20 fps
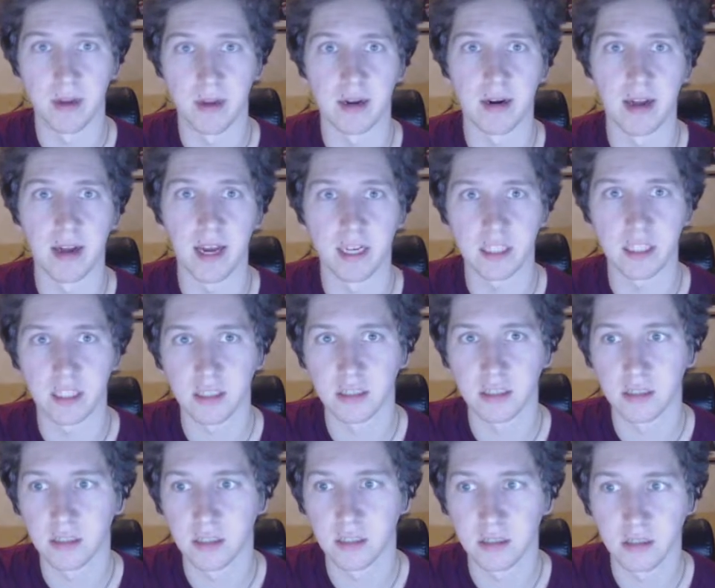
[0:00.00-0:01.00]
an action.
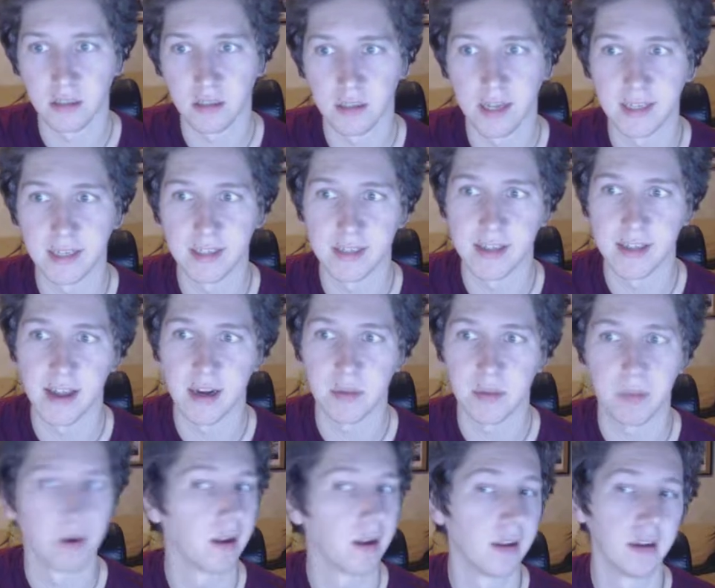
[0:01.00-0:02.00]
Daisy
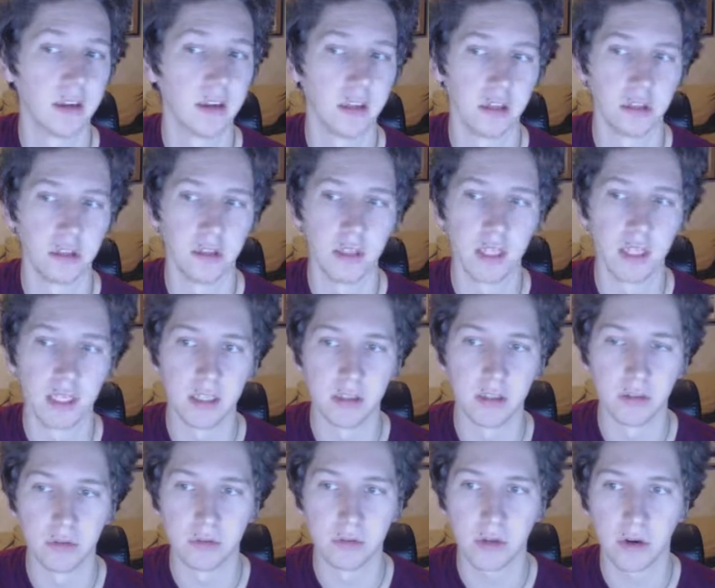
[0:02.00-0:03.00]
desperately need
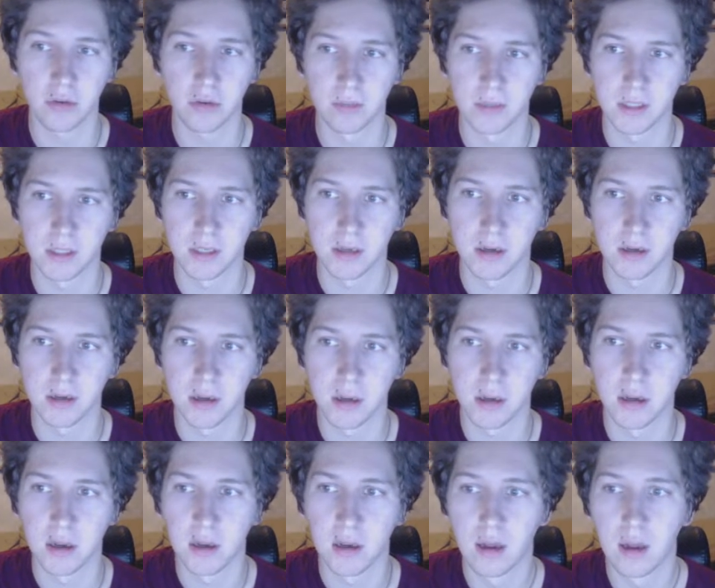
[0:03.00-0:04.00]
new tomes.
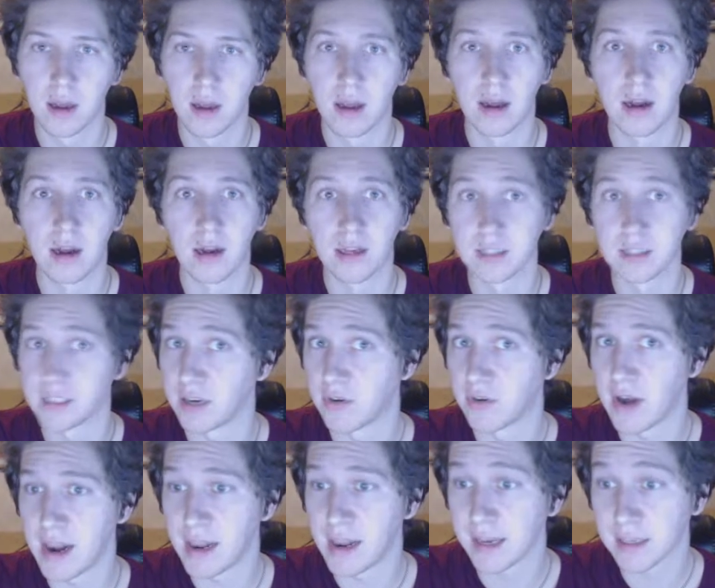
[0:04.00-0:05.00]
It's a
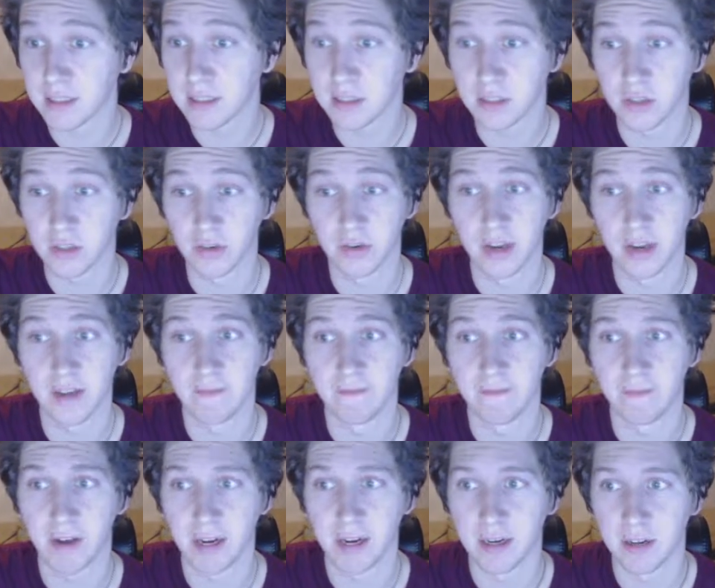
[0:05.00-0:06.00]
relic, so you can
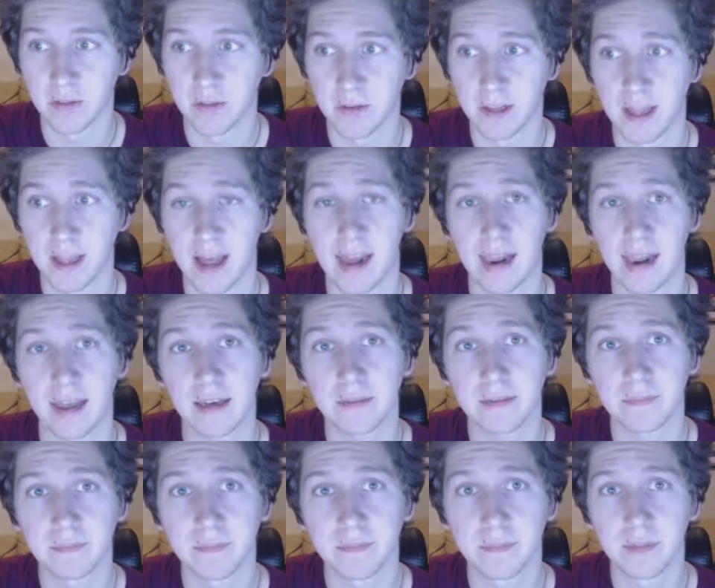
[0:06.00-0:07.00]
find it with
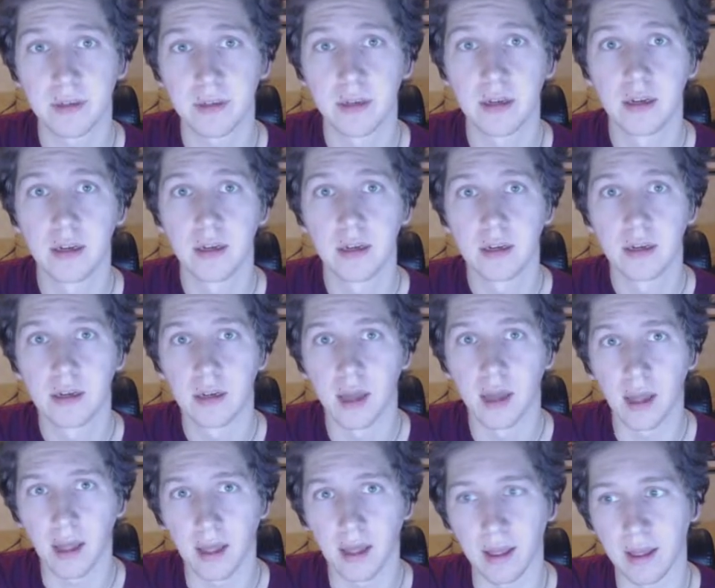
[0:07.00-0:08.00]
Ellie.
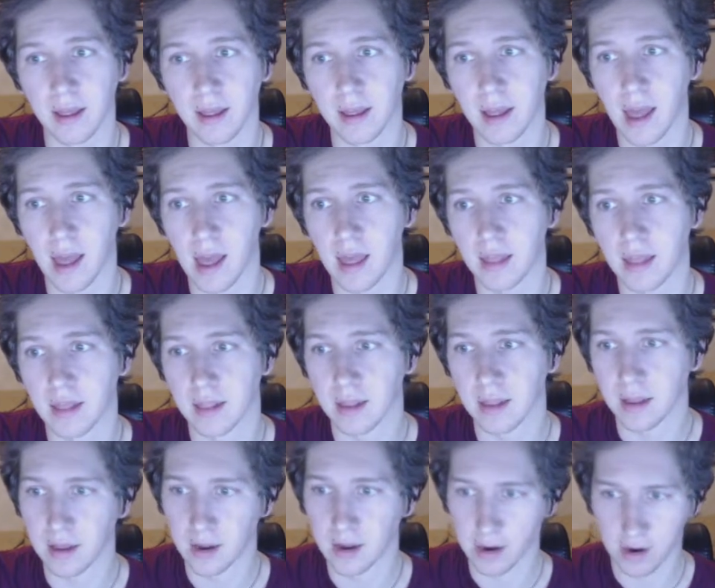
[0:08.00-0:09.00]
And
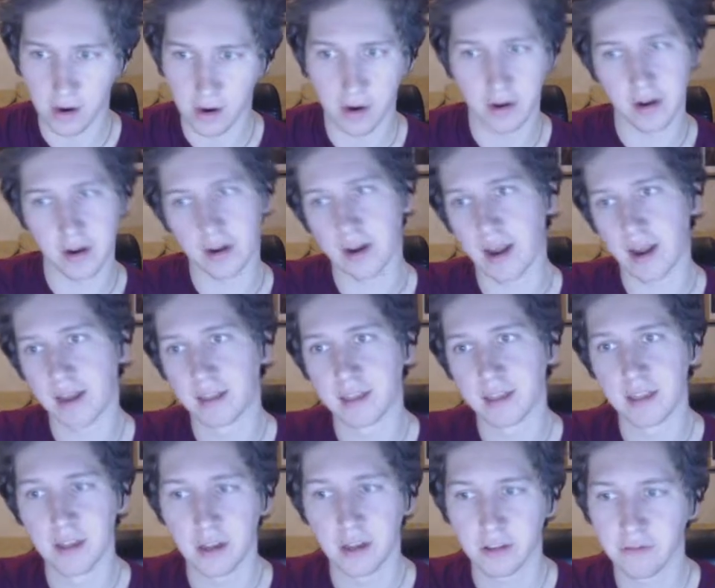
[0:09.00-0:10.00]
a card that I
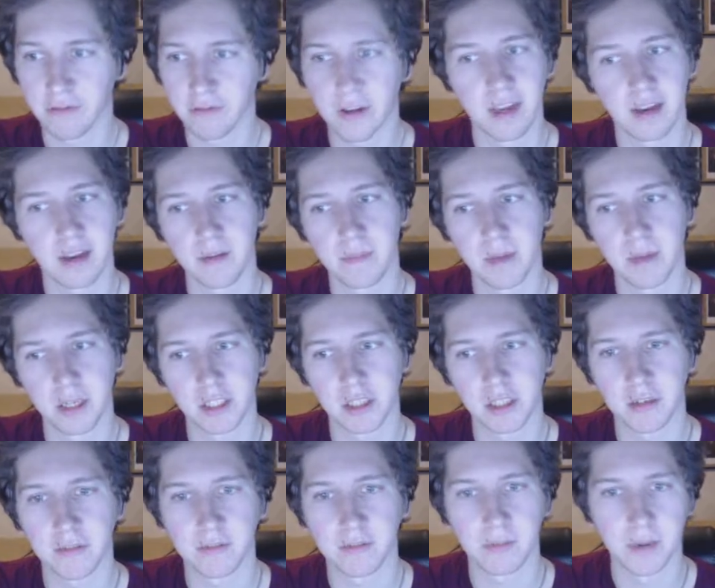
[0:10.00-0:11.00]
did not think much
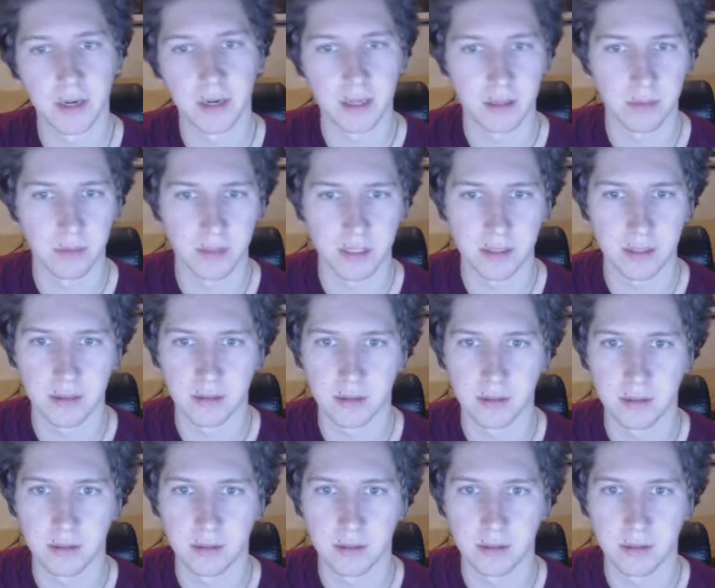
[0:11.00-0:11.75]
of when it was